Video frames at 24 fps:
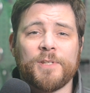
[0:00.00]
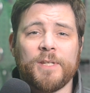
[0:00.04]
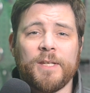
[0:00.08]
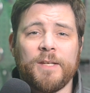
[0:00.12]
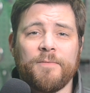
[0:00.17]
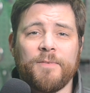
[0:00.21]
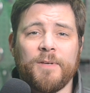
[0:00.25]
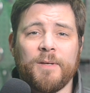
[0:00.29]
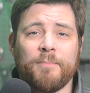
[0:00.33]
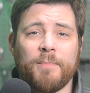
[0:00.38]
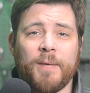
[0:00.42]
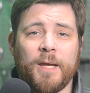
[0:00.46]

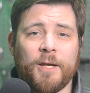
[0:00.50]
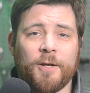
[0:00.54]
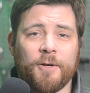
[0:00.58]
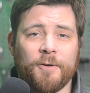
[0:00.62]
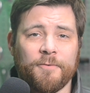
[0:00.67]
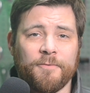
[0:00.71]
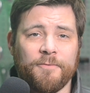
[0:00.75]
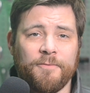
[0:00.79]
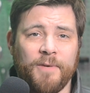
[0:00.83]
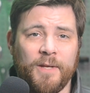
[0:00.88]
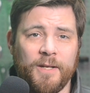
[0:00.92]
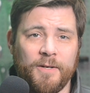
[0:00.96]
EV
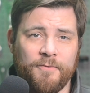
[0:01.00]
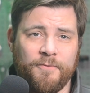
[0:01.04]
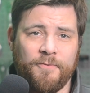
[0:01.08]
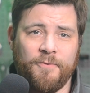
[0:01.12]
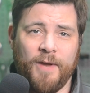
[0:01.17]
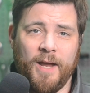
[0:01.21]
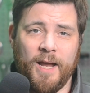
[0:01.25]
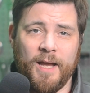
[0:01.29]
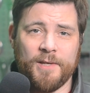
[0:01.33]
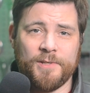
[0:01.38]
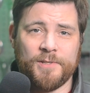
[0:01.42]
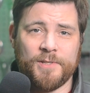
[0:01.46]
maker
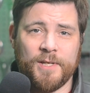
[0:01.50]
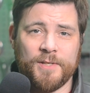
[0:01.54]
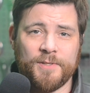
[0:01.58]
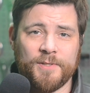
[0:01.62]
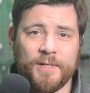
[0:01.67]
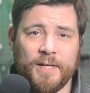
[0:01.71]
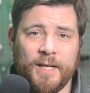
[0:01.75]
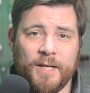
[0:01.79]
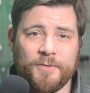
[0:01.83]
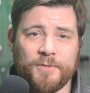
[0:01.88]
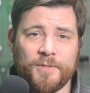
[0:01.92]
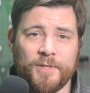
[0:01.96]
VinFast has
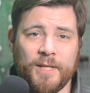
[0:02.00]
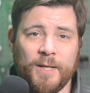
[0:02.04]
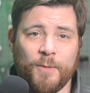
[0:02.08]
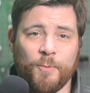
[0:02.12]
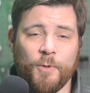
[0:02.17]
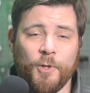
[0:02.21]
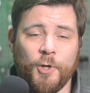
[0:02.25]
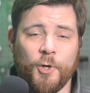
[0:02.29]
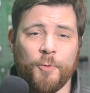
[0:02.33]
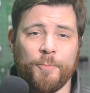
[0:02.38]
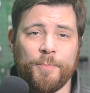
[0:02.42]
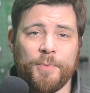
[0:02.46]
announced that they
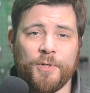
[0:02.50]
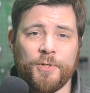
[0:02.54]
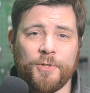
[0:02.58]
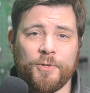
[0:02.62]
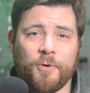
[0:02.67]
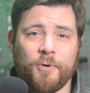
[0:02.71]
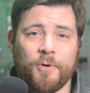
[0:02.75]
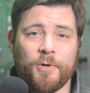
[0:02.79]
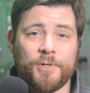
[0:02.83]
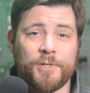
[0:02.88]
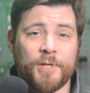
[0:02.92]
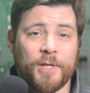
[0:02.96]
will open
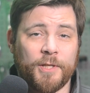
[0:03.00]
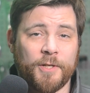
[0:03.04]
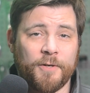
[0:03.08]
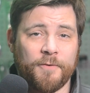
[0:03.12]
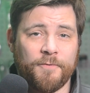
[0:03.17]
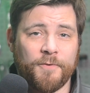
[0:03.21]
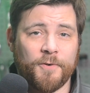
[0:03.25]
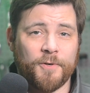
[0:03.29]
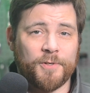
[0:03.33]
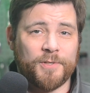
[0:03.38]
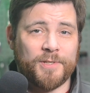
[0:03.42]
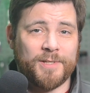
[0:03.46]
doors on their
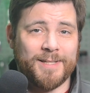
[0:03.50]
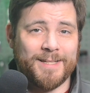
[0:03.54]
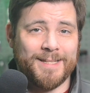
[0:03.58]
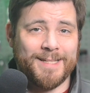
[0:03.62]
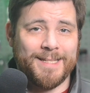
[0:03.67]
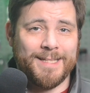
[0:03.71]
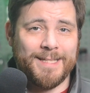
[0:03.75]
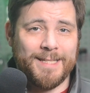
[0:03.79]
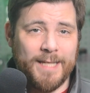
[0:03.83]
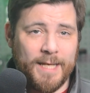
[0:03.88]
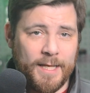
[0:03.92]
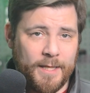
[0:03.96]
first
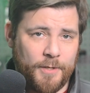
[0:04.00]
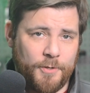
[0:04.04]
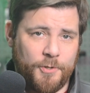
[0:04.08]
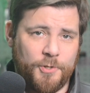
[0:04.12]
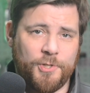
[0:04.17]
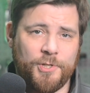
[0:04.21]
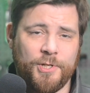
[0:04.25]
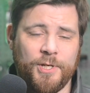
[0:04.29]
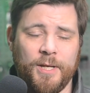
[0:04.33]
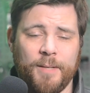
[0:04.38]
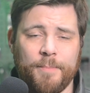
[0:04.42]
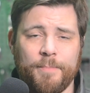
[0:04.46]

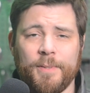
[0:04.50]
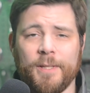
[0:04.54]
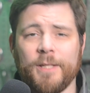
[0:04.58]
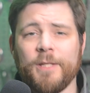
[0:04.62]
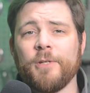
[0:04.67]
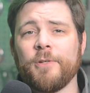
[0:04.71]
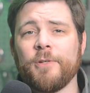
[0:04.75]
dealership in the